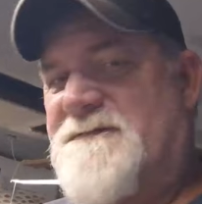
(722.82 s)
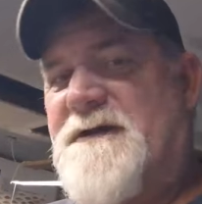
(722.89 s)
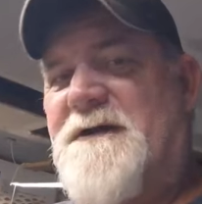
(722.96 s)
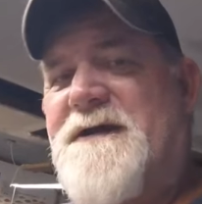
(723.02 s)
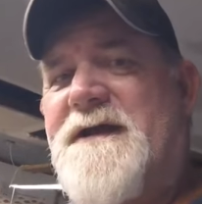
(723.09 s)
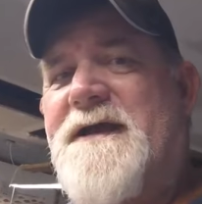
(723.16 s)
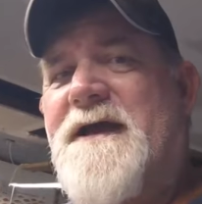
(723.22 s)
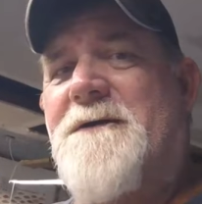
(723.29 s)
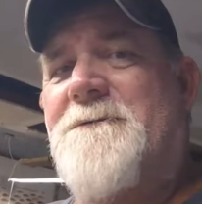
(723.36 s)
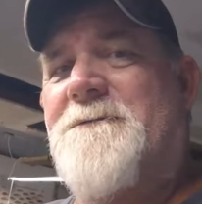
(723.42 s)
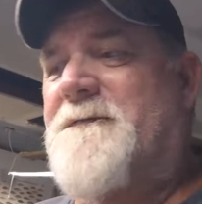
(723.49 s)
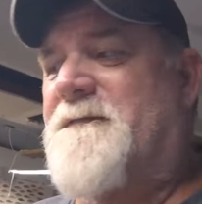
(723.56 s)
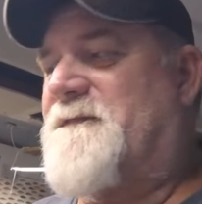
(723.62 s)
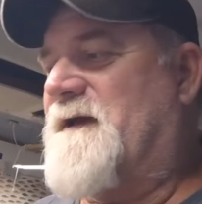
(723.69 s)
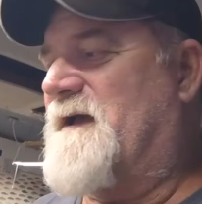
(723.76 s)
There you go.
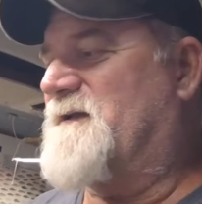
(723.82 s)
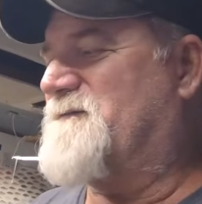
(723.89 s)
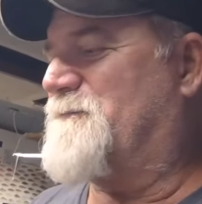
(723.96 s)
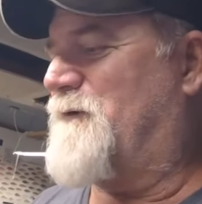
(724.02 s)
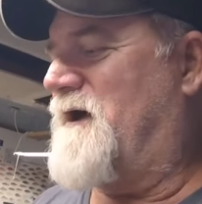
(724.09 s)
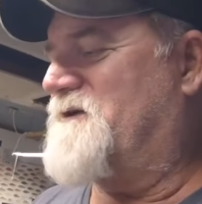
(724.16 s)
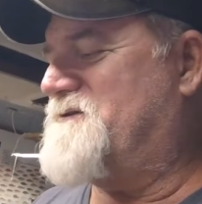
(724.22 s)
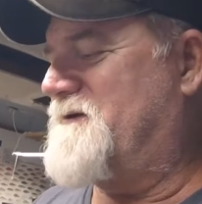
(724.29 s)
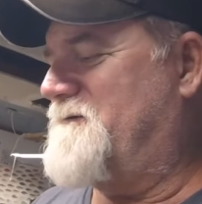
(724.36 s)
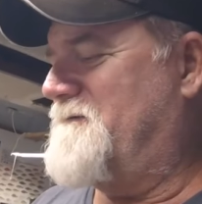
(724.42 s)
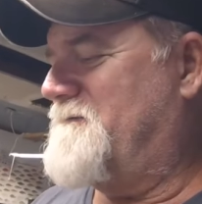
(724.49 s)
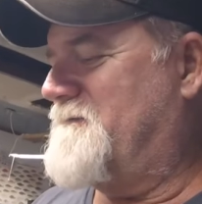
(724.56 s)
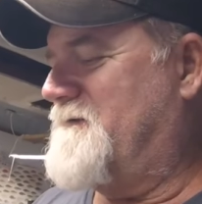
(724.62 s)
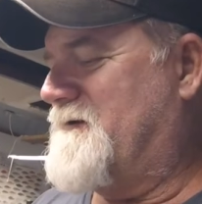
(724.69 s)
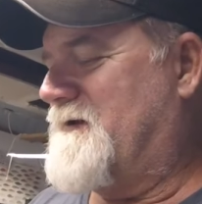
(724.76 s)
Thanks for
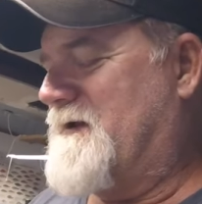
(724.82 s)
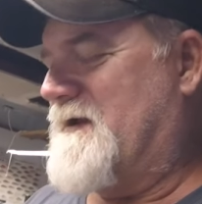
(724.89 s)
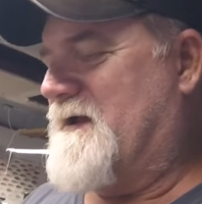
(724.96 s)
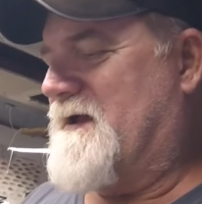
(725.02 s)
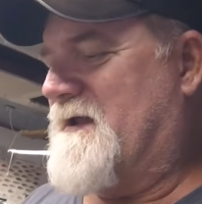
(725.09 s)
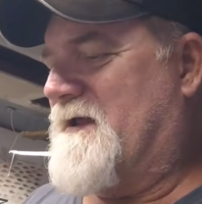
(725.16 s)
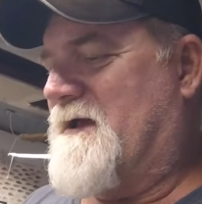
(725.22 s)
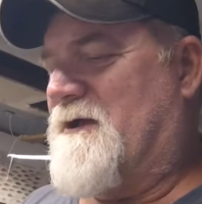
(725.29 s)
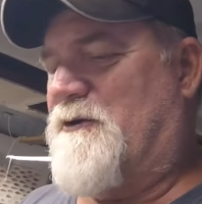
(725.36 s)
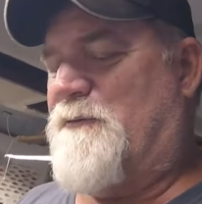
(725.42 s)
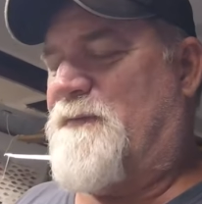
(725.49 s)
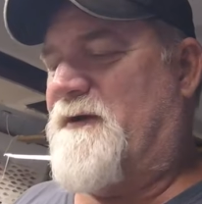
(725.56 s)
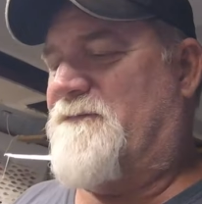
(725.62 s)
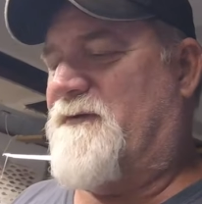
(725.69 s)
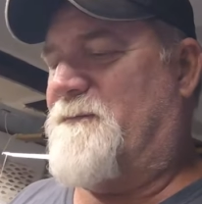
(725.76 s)
watching, and I
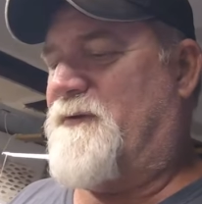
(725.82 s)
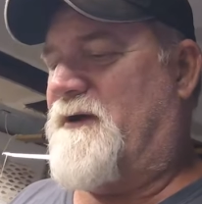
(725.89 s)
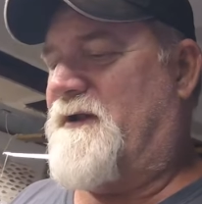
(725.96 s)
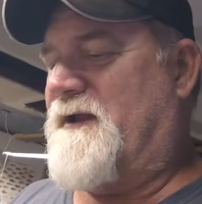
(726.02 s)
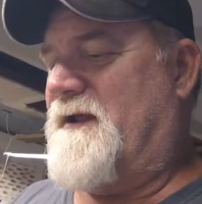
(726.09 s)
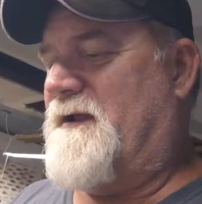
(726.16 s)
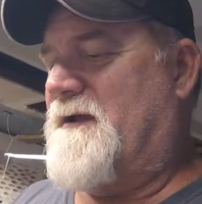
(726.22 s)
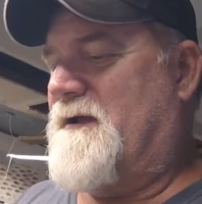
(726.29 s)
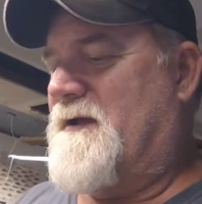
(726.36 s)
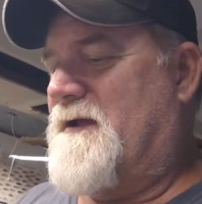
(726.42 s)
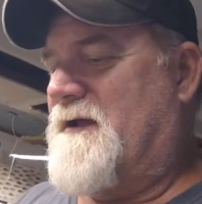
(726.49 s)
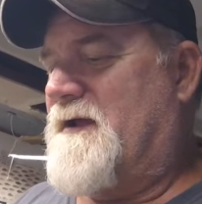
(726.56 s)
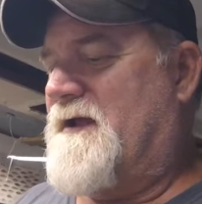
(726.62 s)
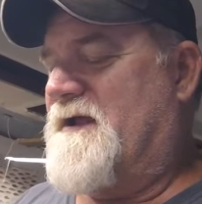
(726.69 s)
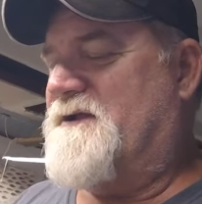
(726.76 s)
hope everybody
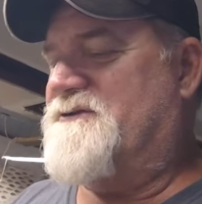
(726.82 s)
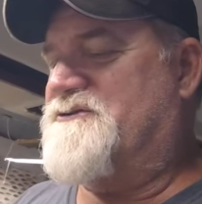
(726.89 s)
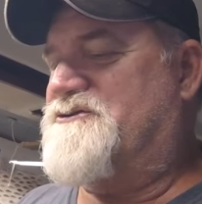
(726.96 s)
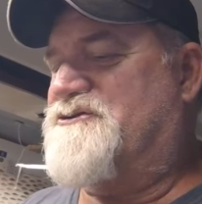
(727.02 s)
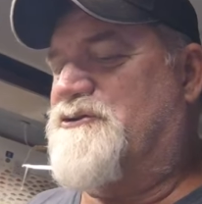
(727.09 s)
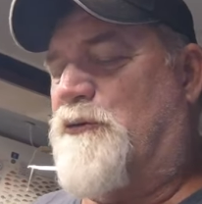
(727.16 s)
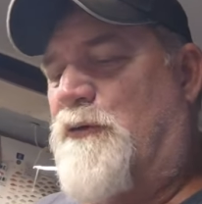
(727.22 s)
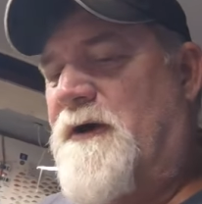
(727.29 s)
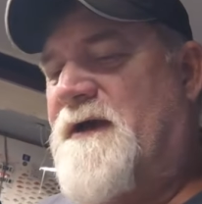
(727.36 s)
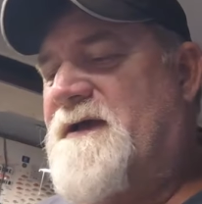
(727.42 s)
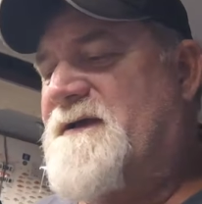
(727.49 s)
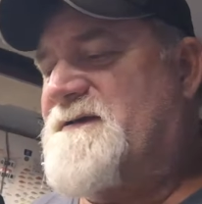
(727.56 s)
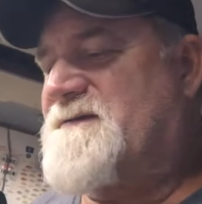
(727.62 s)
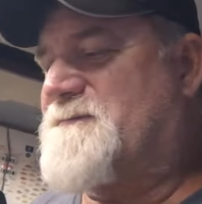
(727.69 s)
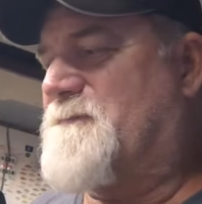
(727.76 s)

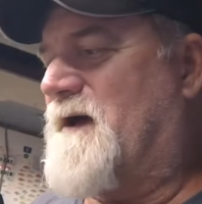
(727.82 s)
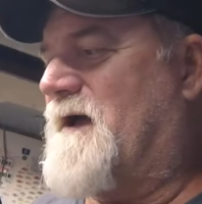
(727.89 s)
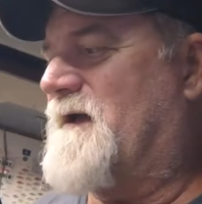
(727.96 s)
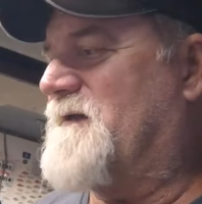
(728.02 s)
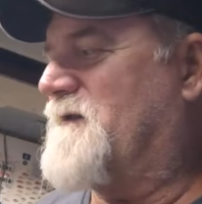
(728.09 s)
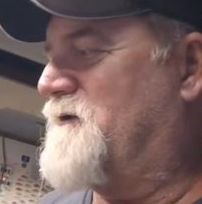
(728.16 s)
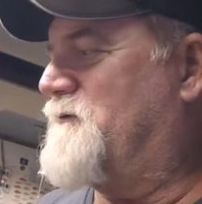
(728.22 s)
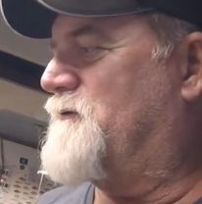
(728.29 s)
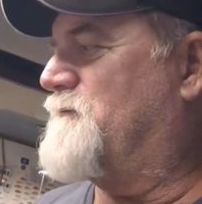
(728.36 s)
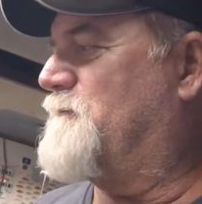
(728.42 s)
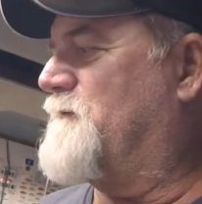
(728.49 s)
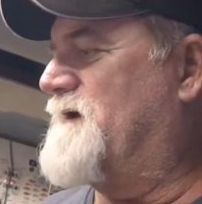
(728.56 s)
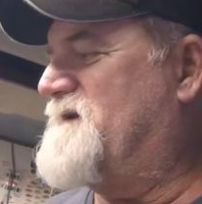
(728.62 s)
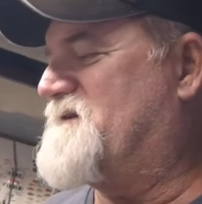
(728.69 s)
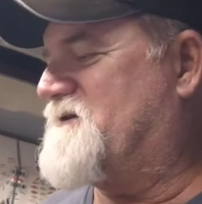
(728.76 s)
enjoys my little
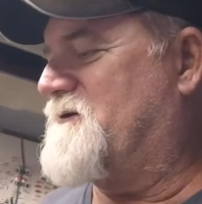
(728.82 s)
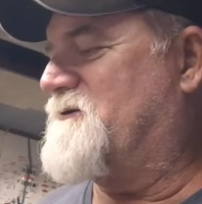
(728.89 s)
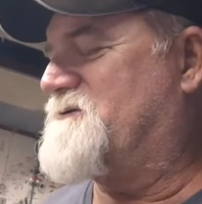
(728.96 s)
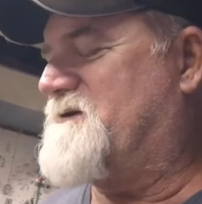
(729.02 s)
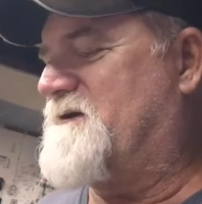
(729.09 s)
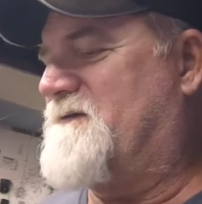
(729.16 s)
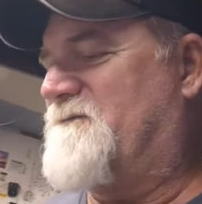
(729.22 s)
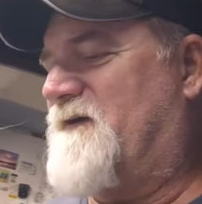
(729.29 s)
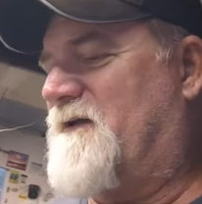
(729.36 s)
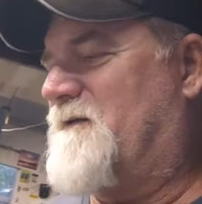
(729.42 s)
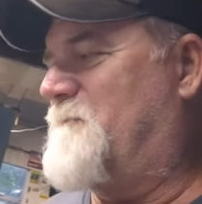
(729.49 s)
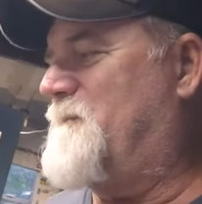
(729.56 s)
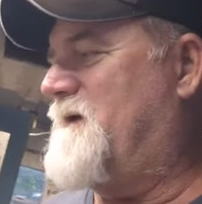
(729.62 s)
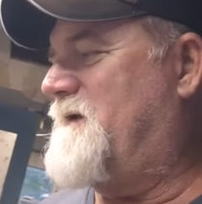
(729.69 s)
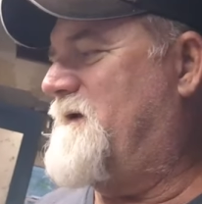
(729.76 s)
research and
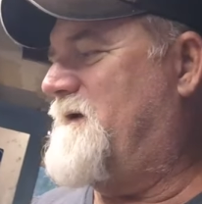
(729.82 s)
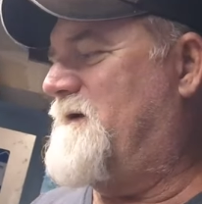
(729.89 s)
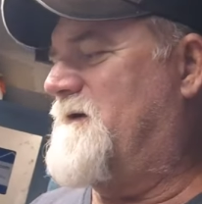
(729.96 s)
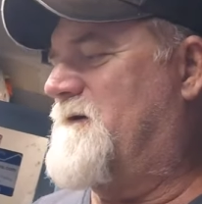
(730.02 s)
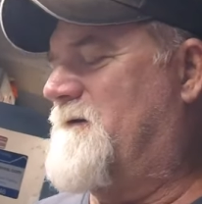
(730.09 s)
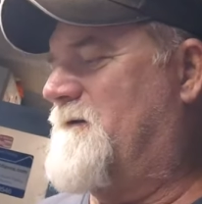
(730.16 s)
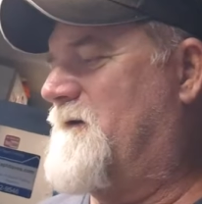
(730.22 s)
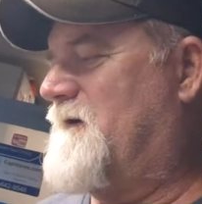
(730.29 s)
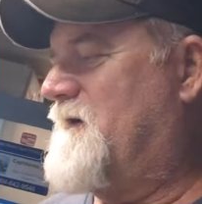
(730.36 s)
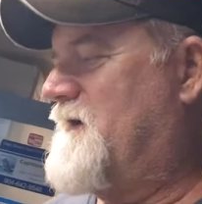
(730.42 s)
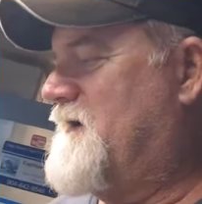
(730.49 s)
development here.